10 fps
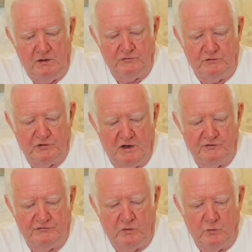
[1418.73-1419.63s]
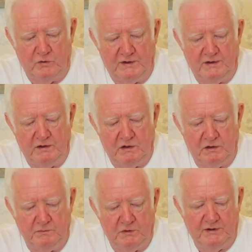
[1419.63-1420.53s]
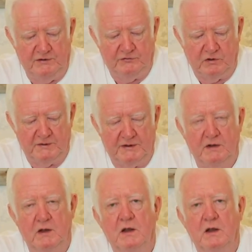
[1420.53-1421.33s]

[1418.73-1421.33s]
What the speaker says: So try to stop worrying. Money is coming.